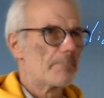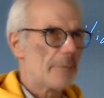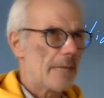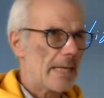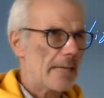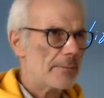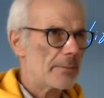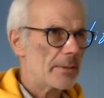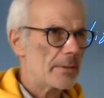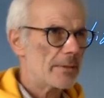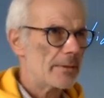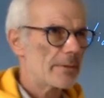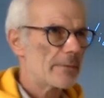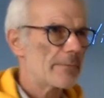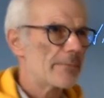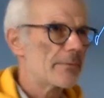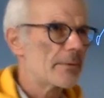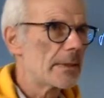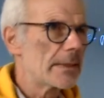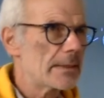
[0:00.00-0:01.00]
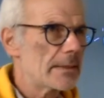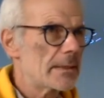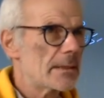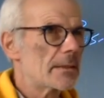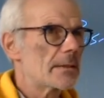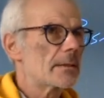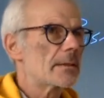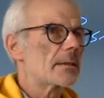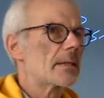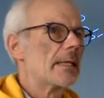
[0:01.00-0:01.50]
Payment, for
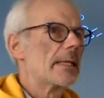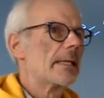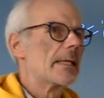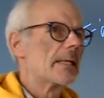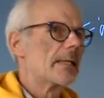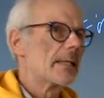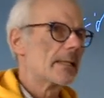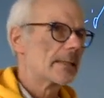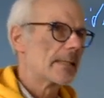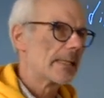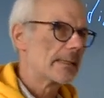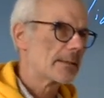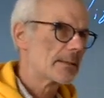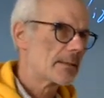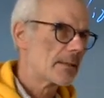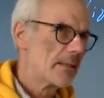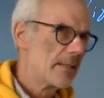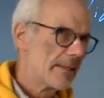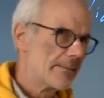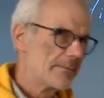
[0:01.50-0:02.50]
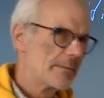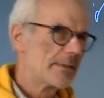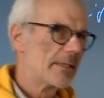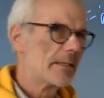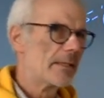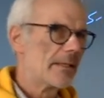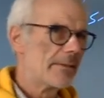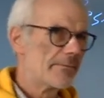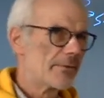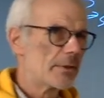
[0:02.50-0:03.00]
instance, against the
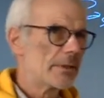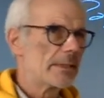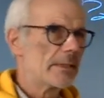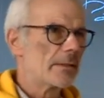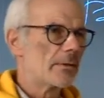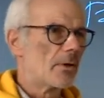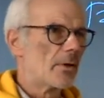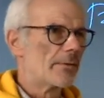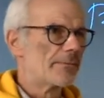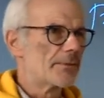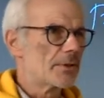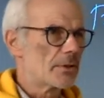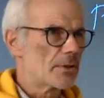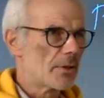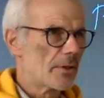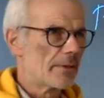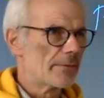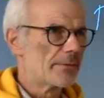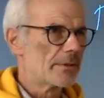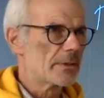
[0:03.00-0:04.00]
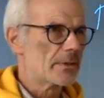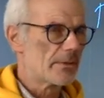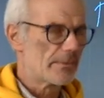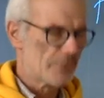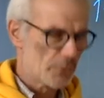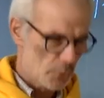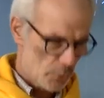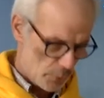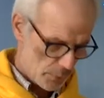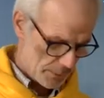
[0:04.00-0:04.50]
delivery of a service or a
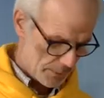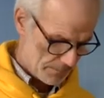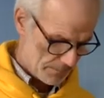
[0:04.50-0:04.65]
good.